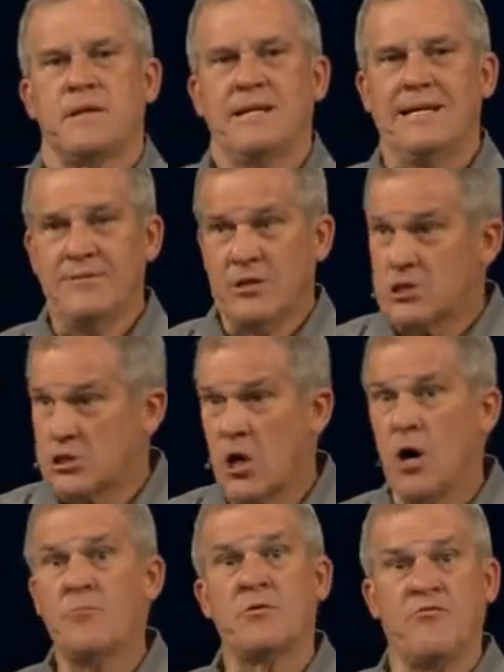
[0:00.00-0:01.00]
in this
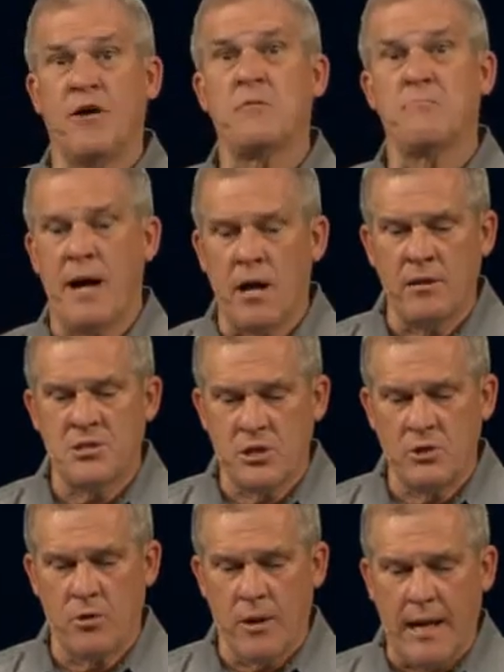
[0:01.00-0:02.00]
psalm to find balance
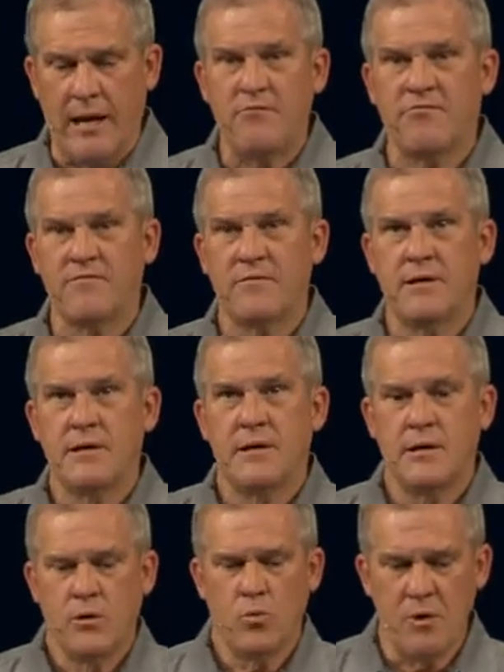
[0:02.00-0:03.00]
in your life.
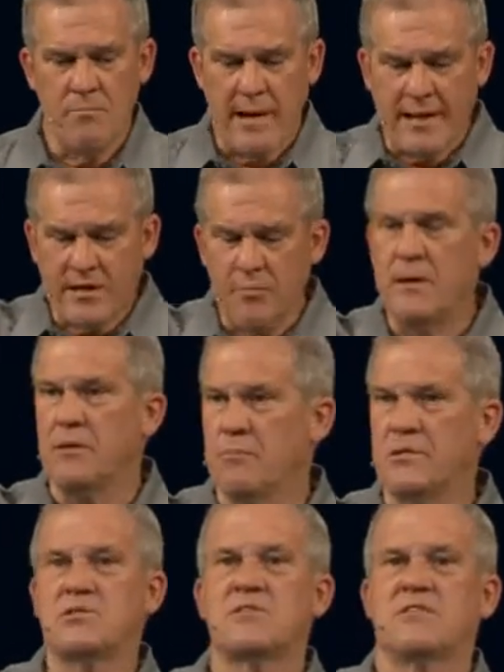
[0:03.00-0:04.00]
We make
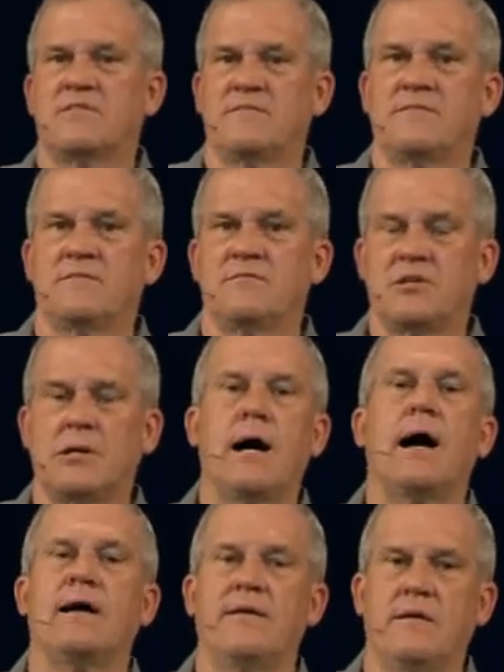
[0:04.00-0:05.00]
commitments to
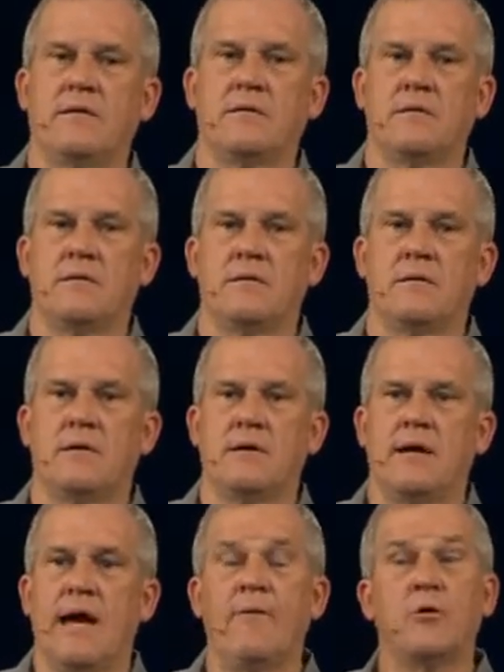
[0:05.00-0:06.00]
God,
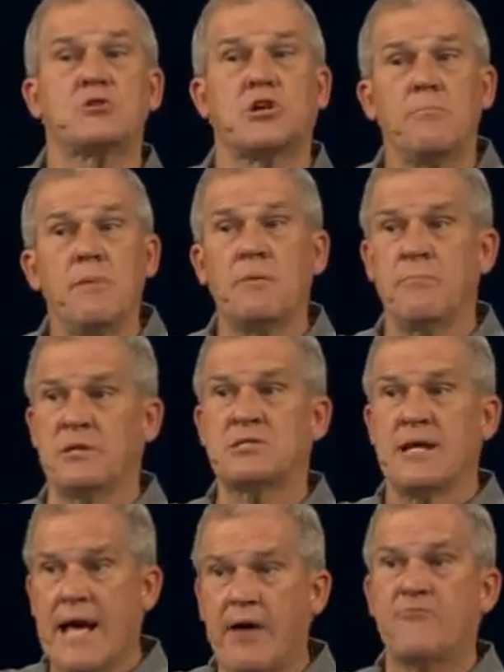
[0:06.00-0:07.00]
and those commitments
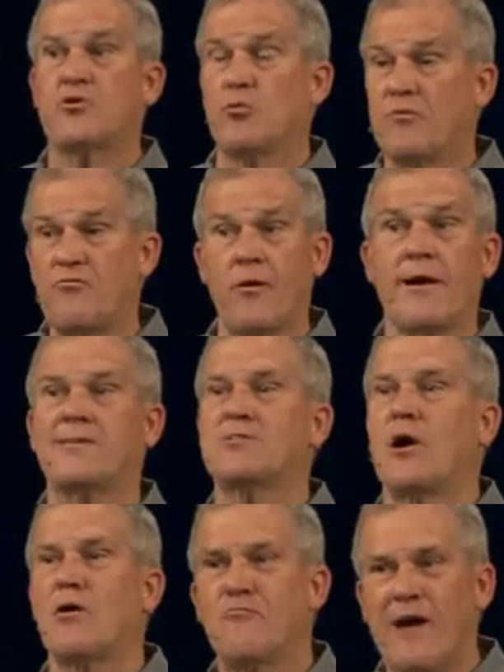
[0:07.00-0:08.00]
have to reflect
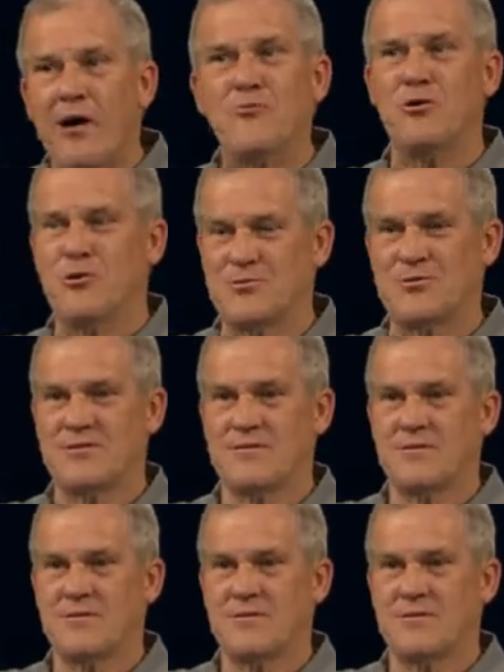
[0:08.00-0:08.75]
our values.